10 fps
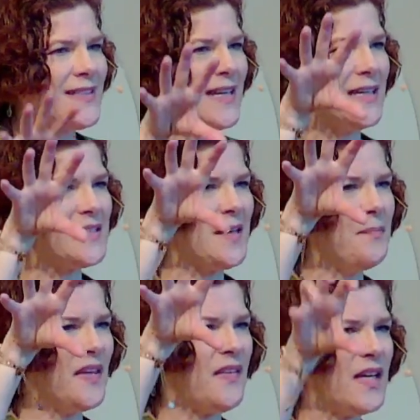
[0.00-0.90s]
is
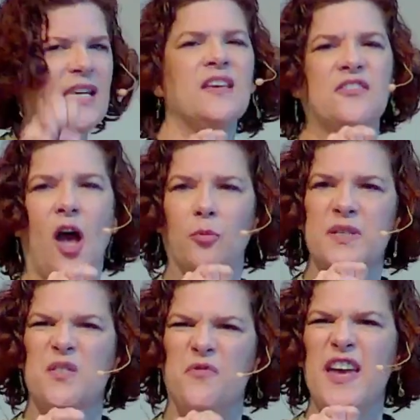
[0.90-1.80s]
something that he thought
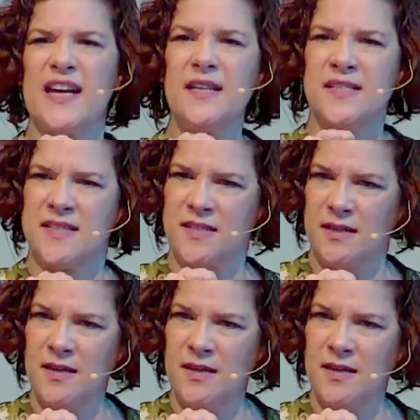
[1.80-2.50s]
was fixed,